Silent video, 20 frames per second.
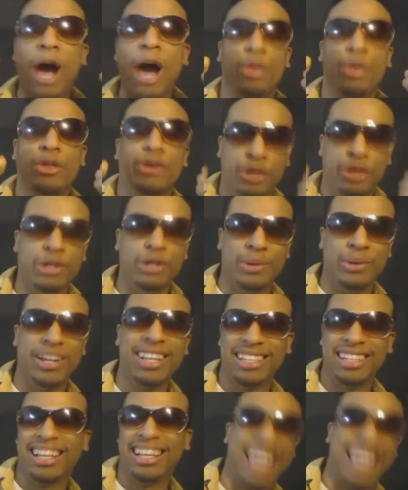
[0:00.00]
mouth
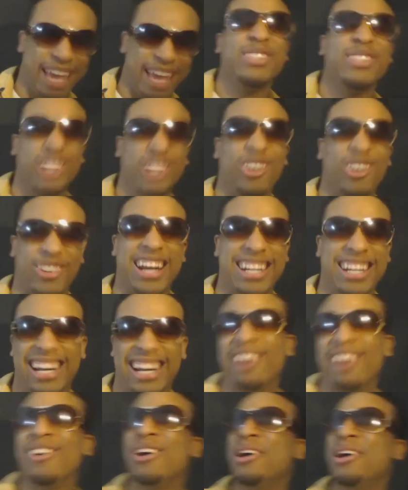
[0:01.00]
dude. Okay, but not
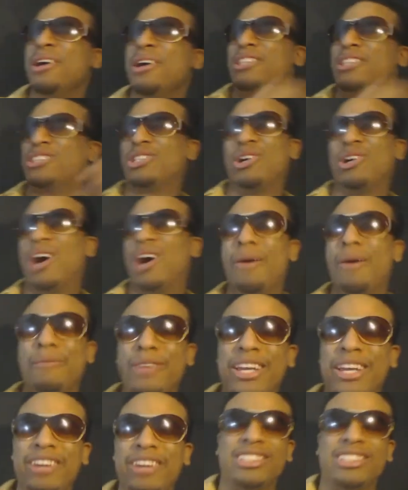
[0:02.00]
right now. So
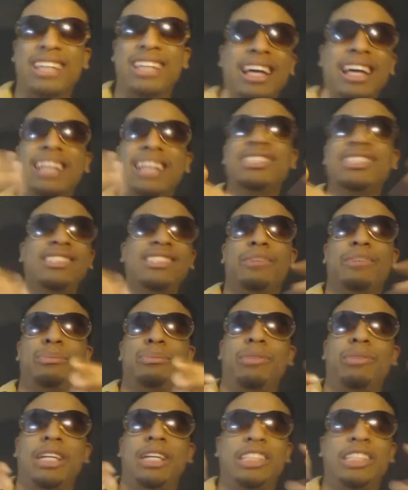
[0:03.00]
I'm curious. I, I, guess it's
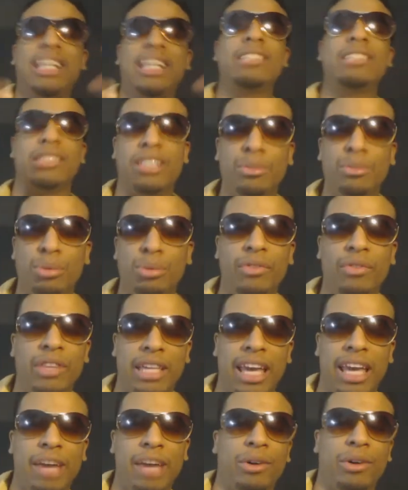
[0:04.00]
gonna like change the tempo
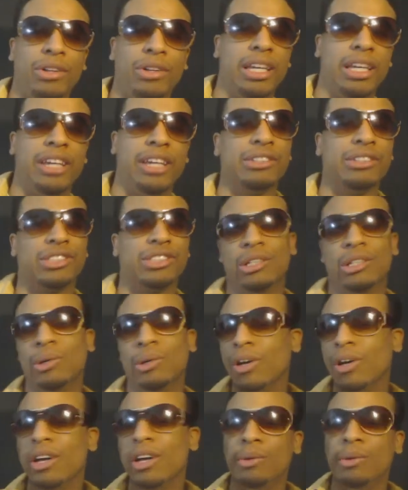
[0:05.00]
of the game altogether.
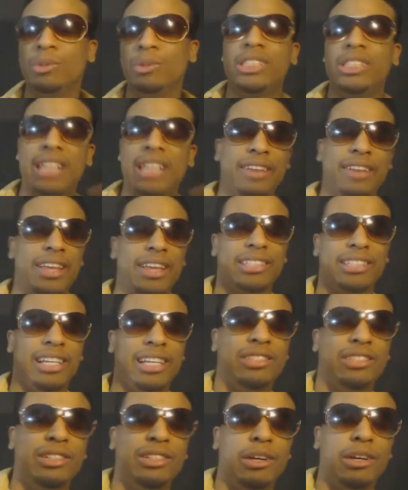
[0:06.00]
So we'll see how that's
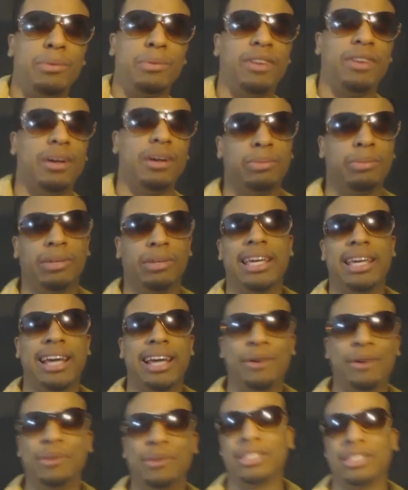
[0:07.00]
actually gonna um,
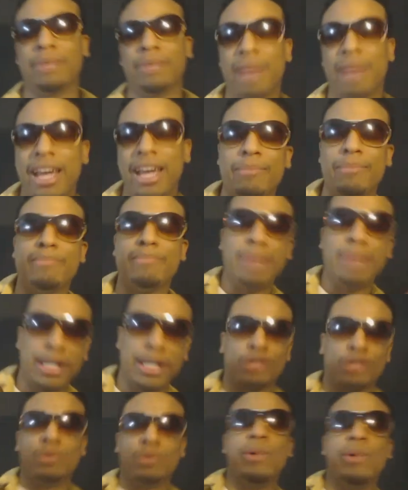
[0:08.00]
play out because I might
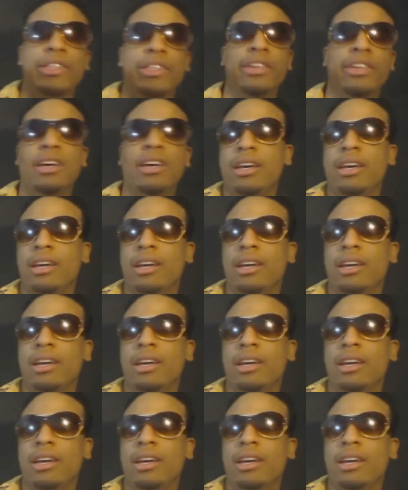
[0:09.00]
mess with.